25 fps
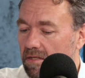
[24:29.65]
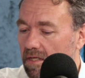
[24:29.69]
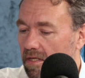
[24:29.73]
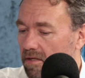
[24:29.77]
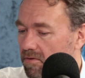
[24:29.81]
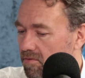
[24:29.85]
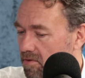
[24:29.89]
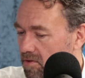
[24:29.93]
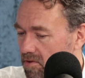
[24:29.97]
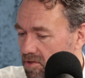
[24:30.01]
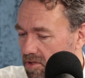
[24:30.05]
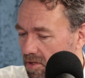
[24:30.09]

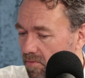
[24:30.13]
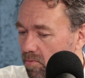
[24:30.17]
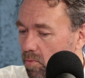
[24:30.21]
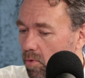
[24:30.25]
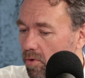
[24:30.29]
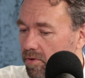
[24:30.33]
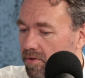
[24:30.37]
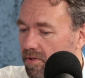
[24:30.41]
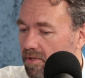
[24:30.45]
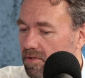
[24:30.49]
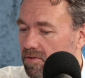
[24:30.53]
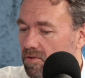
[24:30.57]
There is some
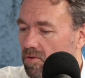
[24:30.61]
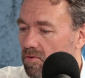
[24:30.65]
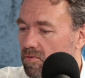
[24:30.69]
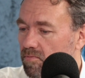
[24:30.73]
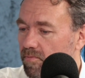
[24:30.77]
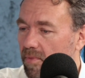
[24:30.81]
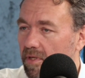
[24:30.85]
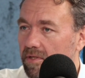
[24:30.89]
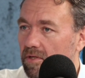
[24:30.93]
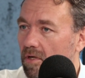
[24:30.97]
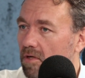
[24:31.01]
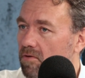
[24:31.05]
water is used,
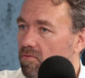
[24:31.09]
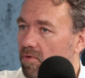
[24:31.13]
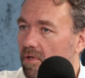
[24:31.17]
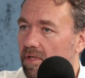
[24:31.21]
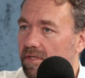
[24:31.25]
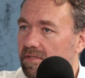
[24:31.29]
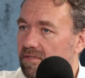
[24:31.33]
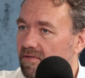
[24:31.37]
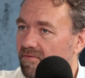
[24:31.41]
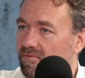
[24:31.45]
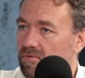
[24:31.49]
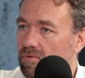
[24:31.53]
but not
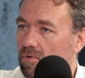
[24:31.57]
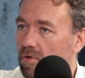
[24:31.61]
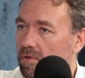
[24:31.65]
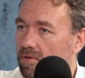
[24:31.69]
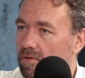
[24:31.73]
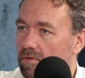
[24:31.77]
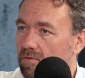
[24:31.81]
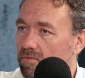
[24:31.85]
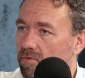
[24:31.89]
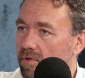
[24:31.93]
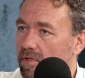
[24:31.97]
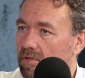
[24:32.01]
relative to
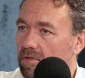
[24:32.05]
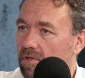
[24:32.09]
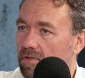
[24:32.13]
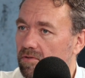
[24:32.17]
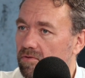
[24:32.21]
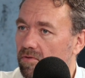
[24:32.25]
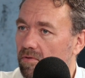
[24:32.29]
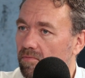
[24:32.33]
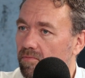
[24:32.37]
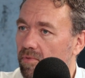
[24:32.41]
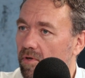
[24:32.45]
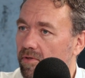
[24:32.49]
other
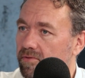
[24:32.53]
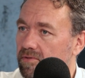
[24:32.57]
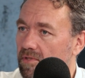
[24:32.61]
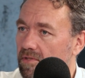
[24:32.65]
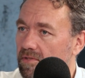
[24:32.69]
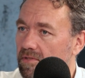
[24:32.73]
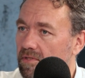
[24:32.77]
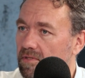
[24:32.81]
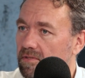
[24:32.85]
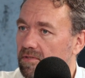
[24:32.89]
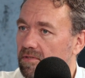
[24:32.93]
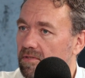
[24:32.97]
industrial
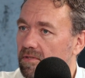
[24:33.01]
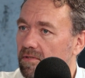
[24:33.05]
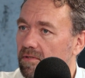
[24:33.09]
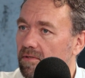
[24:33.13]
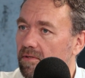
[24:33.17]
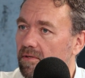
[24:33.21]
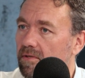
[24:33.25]
processes.